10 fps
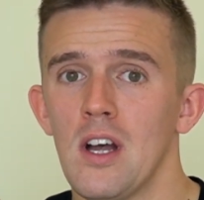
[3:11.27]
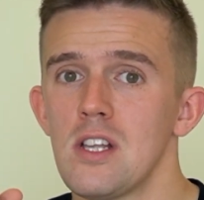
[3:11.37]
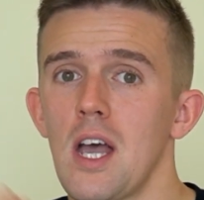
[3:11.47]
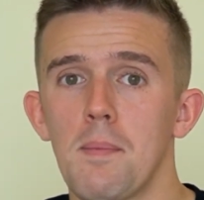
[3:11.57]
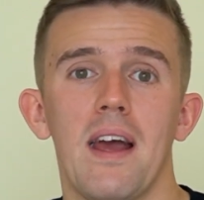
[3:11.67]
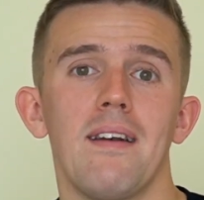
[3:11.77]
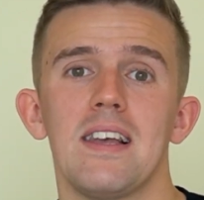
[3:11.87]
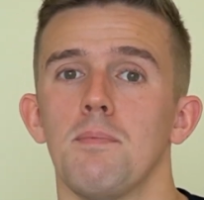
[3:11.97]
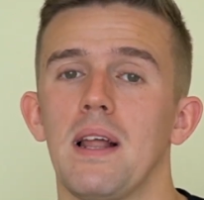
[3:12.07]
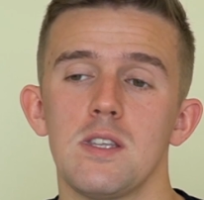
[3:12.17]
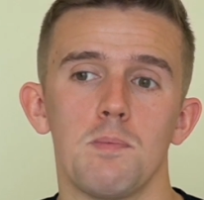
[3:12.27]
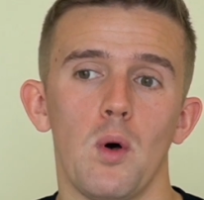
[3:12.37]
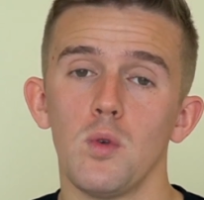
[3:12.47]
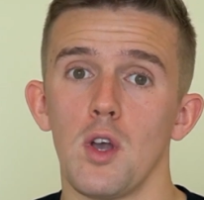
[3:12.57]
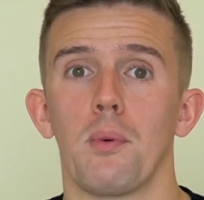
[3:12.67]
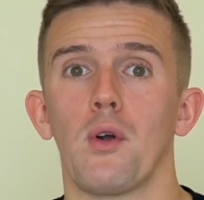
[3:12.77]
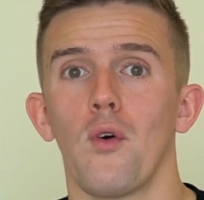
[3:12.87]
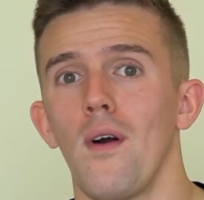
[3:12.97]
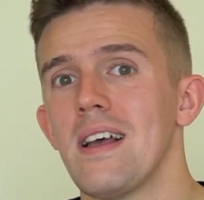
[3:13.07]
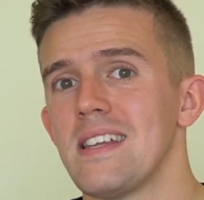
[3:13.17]
typing out lesson plans, but also
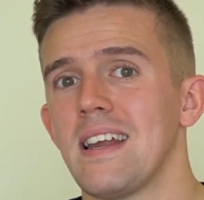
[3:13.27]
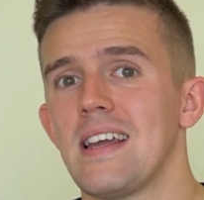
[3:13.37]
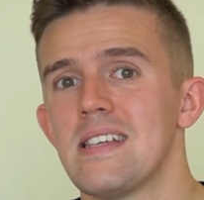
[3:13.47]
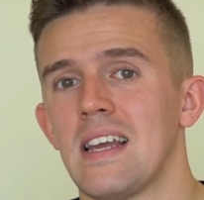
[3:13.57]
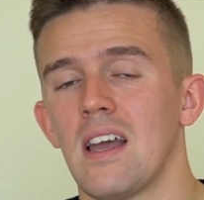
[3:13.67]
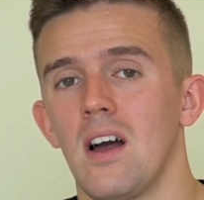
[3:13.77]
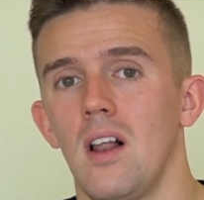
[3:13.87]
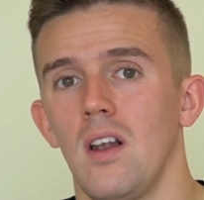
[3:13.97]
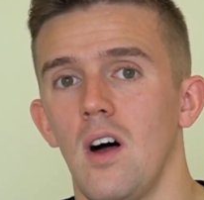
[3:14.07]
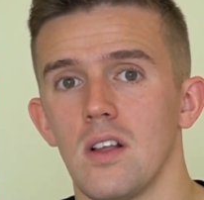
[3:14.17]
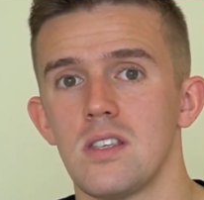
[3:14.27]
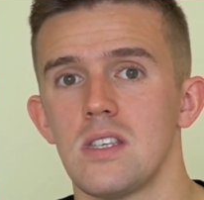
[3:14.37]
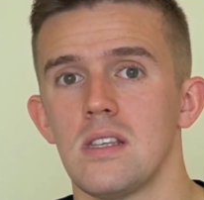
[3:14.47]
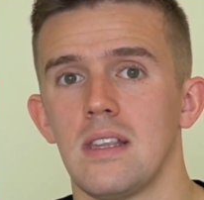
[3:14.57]
procrastinating lots.